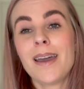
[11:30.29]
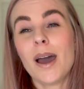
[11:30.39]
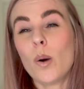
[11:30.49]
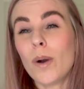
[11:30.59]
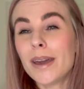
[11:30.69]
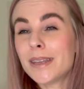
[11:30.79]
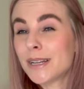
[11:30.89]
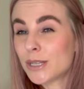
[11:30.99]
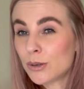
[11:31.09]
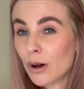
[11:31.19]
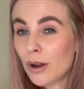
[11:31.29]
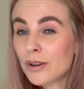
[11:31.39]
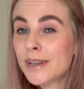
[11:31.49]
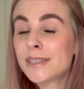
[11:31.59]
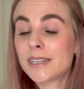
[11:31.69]
a way that is not
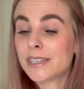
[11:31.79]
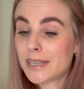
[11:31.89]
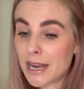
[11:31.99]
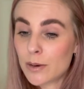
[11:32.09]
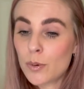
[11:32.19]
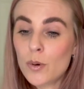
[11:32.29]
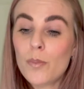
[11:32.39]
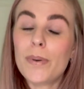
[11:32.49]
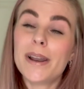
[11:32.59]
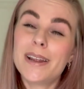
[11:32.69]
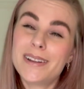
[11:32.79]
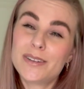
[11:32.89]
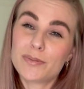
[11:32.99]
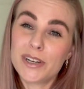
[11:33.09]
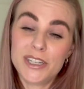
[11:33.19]
only sustainable, but it
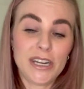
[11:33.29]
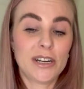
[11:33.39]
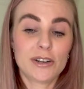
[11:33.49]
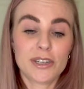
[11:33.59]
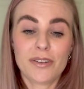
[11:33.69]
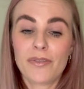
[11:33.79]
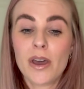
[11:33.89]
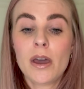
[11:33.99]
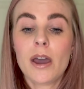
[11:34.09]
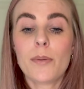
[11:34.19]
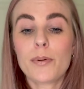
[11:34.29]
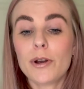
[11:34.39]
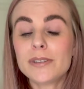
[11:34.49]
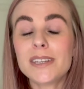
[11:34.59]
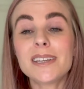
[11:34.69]
is regenerative, a
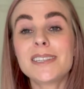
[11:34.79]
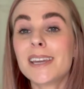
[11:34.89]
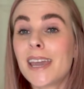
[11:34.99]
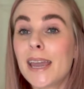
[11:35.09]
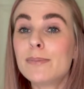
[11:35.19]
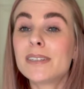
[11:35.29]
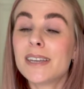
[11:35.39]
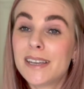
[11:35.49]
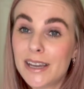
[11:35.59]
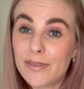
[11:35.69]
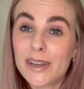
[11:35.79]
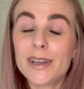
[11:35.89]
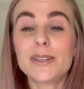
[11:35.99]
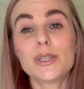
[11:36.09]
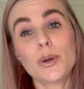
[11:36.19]
process that keeps
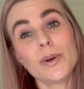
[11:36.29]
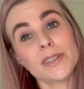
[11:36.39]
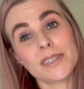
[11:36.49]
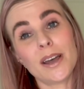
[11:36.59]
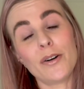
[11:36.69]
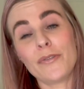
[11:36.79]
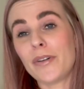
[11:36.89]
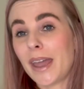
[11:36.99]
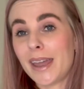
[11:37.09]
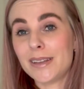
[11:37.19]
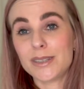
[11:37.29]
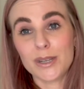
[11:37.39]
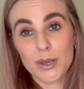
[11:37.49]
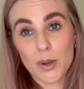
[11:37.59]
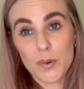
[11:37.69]
giving to itself and
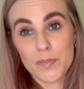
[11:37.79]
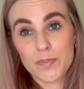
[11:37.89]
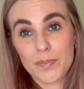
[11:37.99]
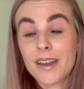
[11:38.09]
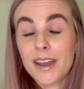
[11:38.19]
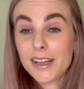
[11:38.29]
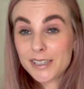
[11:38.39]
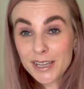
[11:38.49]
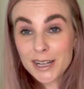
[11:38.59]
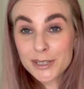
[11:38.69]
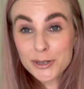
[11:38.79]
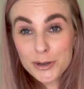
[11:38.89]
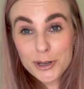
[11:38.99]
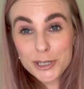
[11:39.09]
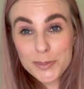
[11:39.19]
to you. It sounds too
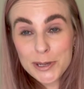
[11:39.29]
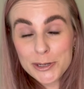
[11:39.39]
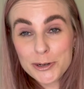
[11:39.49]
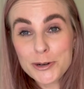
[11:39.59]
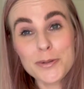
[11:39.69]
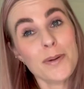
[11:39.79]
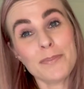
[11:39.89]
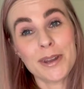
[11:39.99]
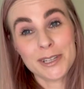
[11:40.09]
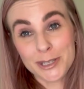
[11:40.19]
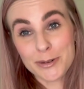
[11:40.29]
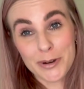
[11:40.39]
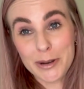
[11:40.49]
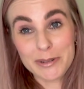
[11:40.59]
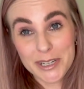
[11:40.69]
good to be true, but it's the
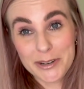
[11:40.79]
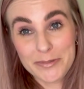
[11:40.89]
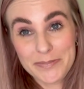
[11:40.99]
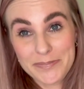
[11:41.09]
real deal.